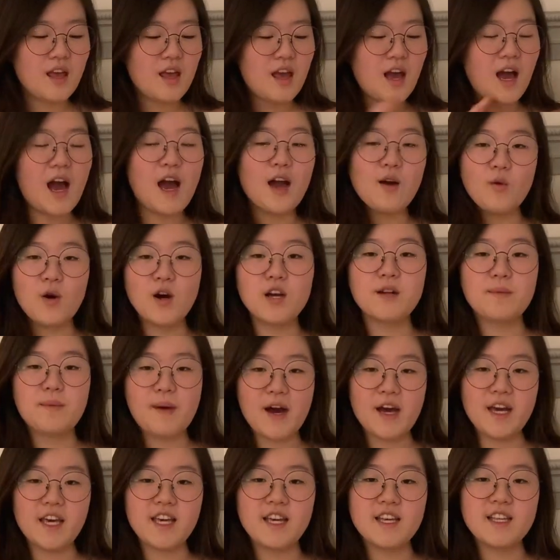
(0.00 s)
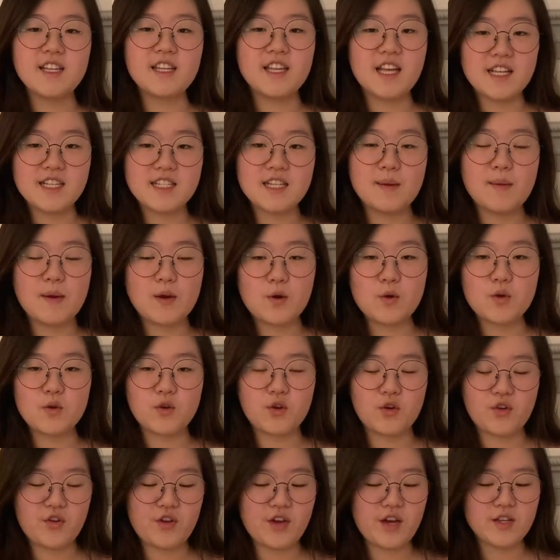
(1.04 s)
I want to buy it the next time I go to
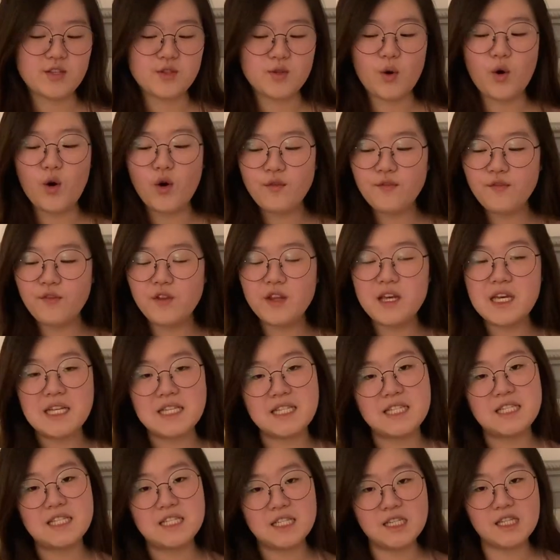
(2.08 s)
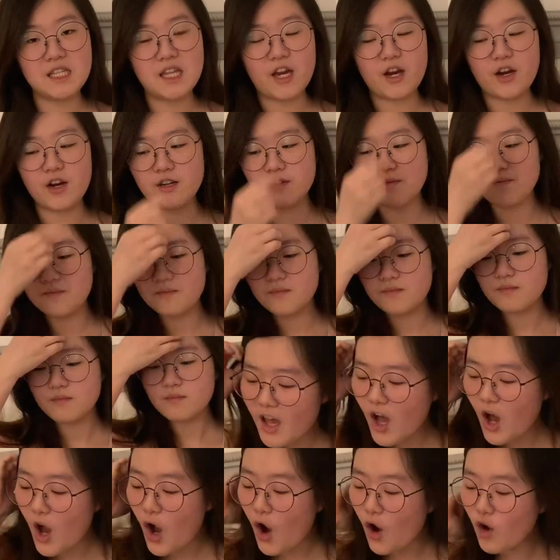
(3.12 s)
Korea. So hopefully it's still there.
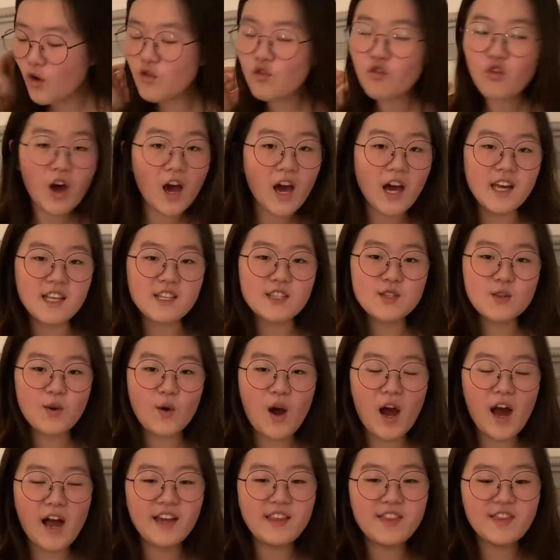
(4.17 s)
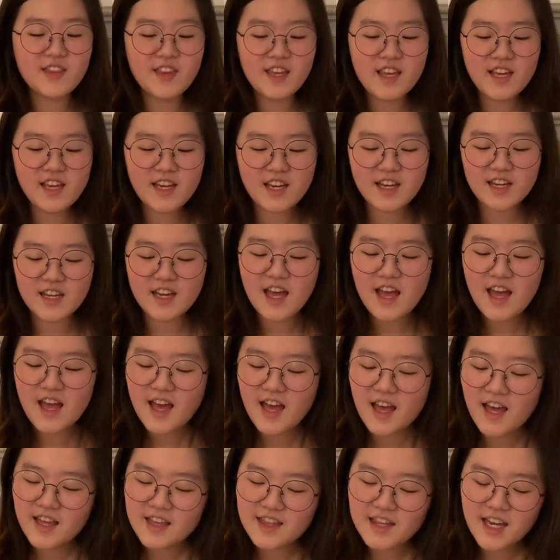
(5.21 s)
All right. So I think
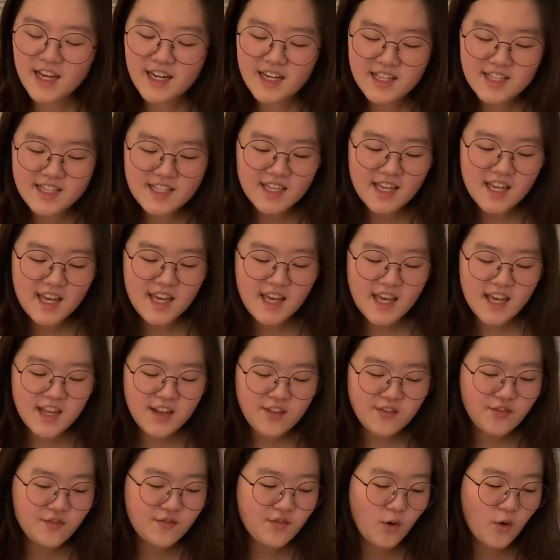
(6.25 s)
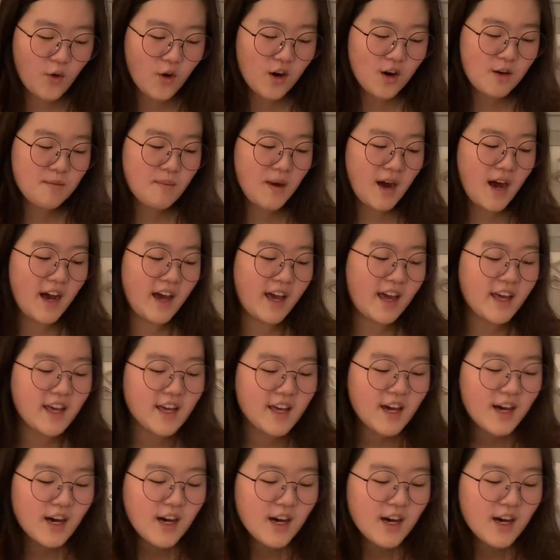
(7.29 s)
that is it for my